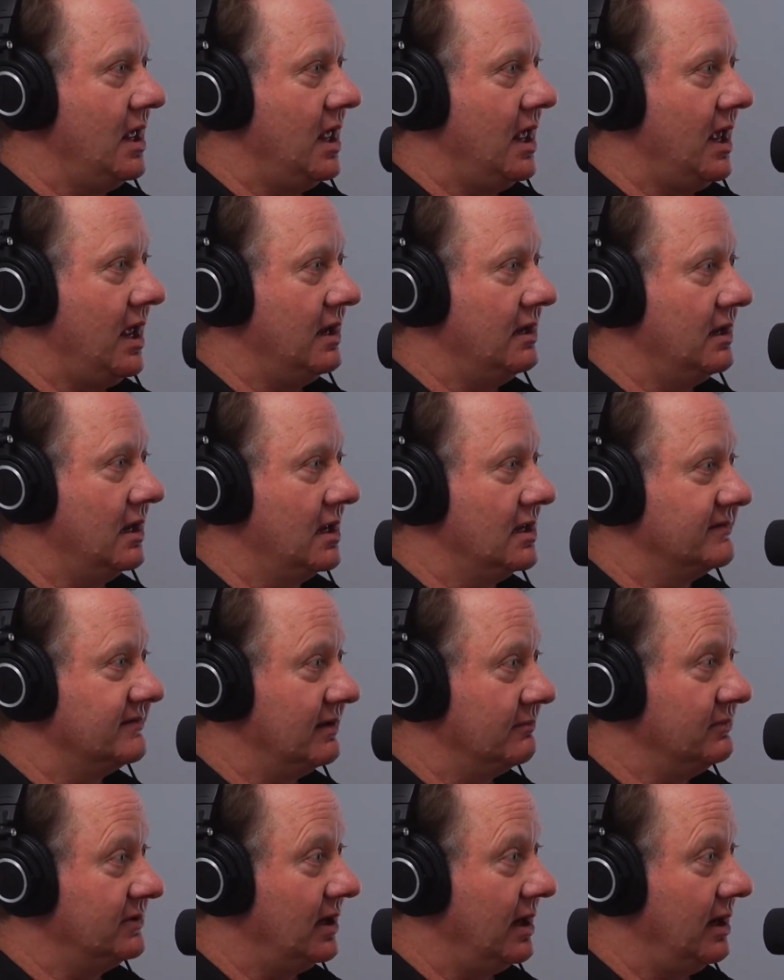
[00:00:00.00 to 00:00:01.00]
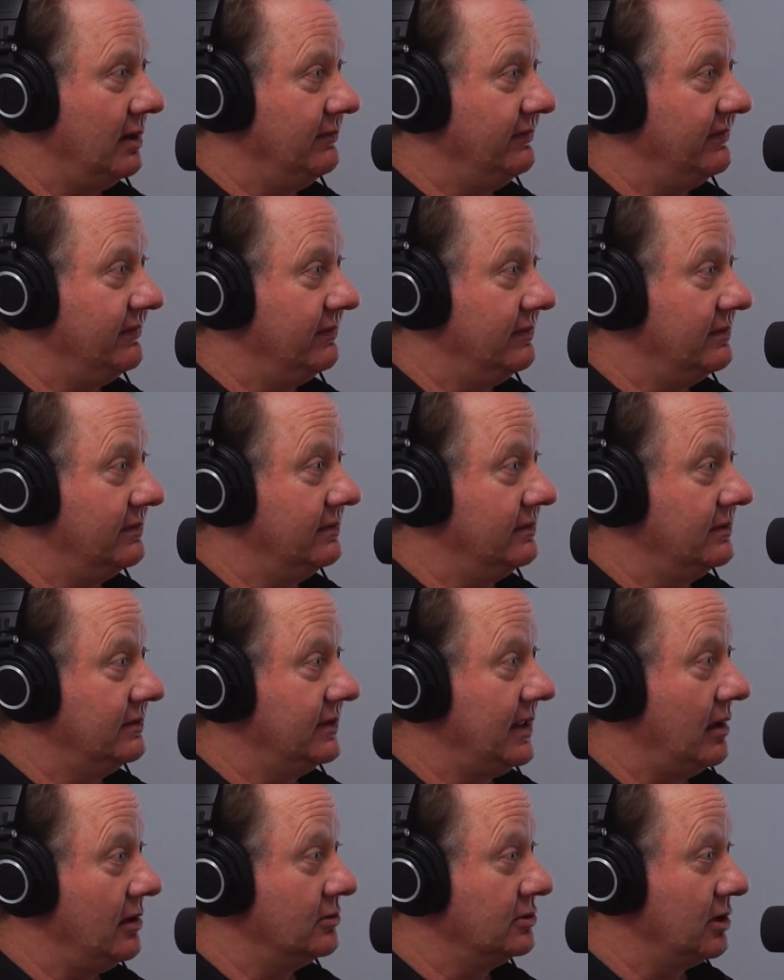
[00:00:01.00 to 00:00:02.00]
and sometimes
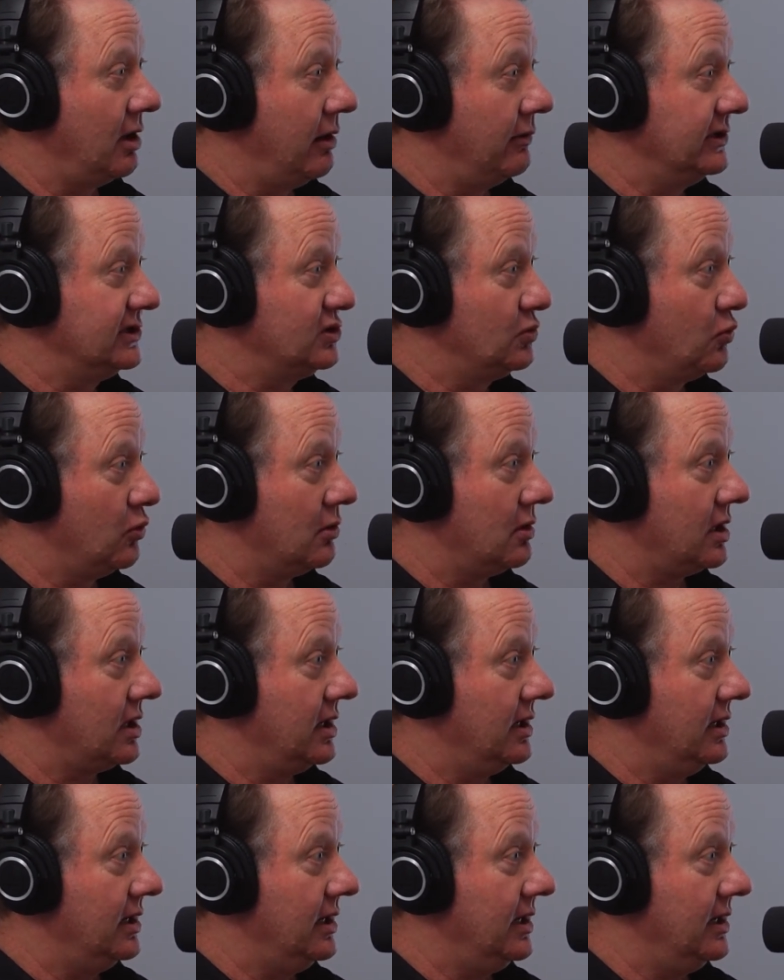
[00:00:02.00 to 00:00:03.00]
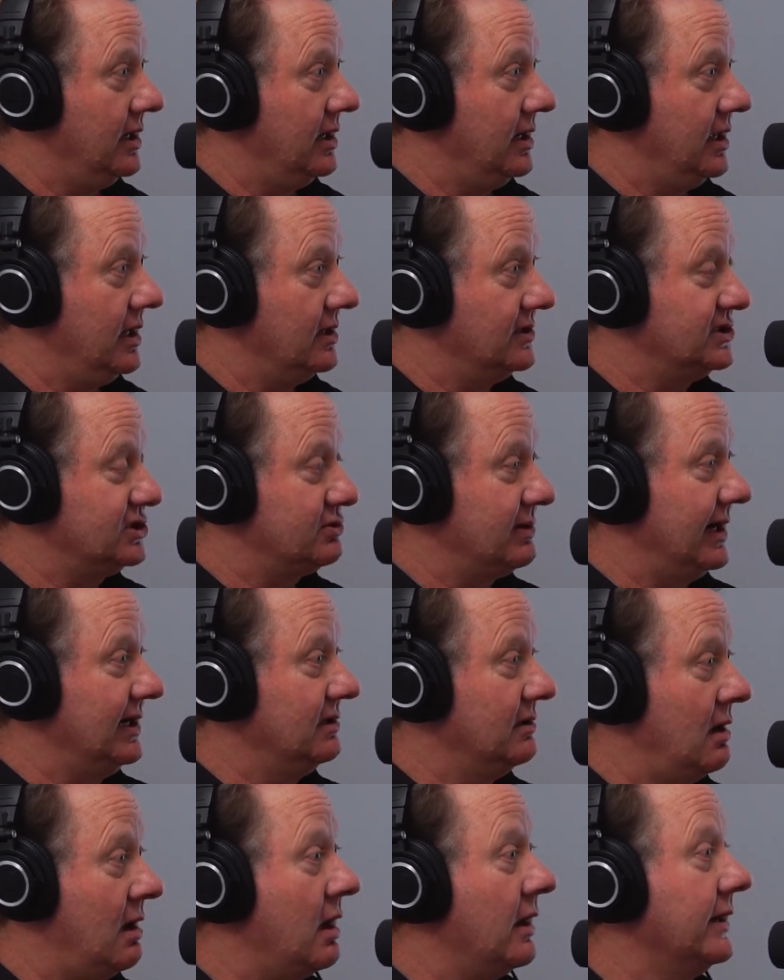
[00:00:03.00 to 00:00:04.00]
they don't always work in a straight
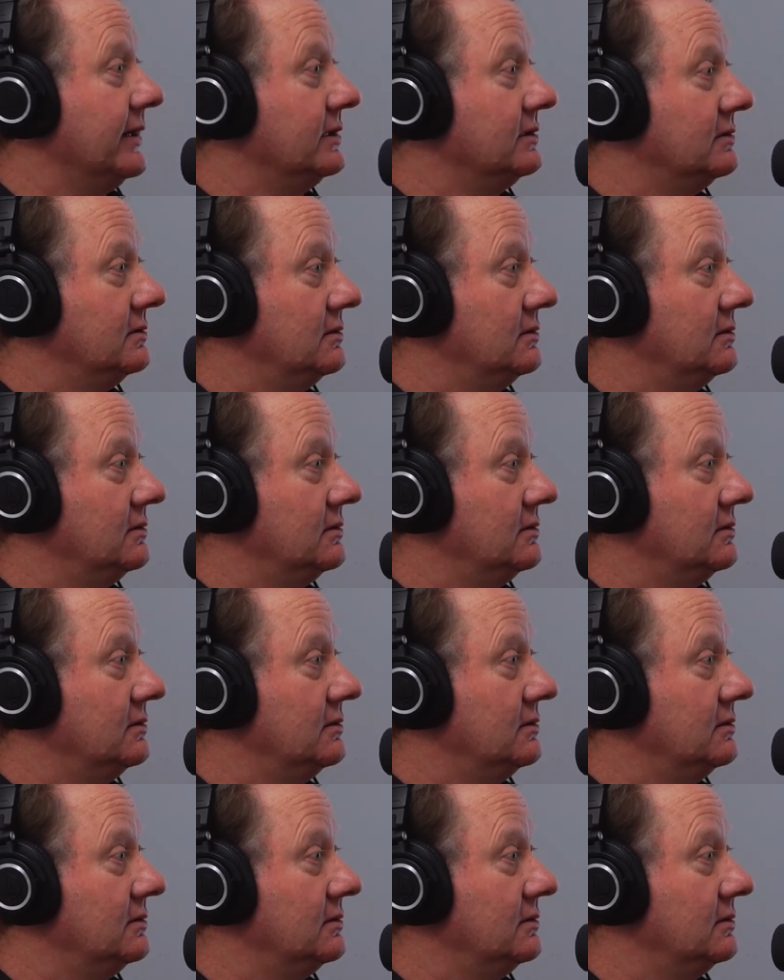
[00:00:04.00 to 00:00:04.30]
line.